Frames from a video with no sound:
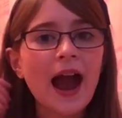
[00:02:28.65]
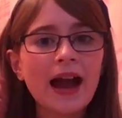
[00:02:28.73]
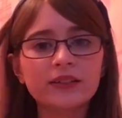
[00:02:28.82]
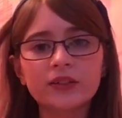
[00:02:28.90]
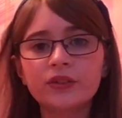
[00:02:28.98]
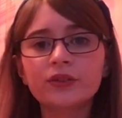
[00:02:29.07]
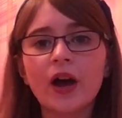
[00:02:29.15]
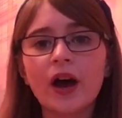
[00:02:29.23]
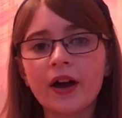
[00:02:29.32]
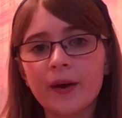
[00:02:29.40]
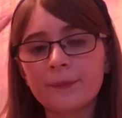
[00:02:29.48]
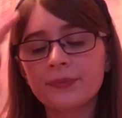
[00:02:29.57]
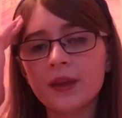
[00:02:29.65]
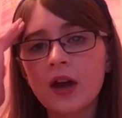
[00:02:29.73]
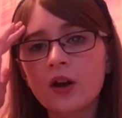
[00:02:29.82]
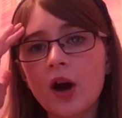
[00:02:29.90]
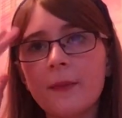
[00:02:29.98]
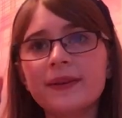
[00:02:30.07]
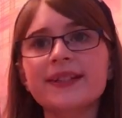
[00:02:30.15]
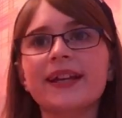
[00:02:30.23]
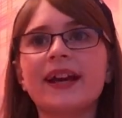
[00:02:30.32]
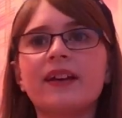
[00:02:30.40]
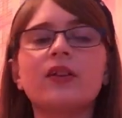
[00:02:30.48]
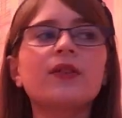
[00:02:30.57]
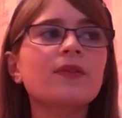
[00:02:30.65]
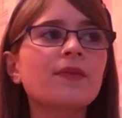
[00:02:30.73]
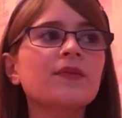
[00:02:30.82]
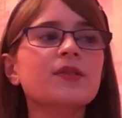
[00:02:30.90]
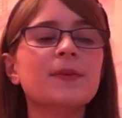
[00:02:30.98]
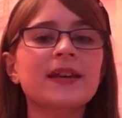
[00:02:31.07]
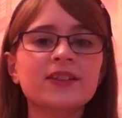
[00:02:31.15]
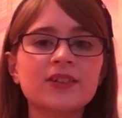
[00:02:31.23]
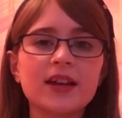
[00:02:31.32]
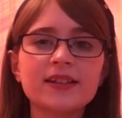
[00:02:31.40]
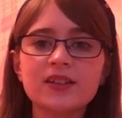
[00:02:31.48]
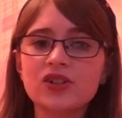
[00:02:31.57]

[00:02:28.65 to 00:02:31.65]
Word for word: I um, commenting and I love speaking to you guys.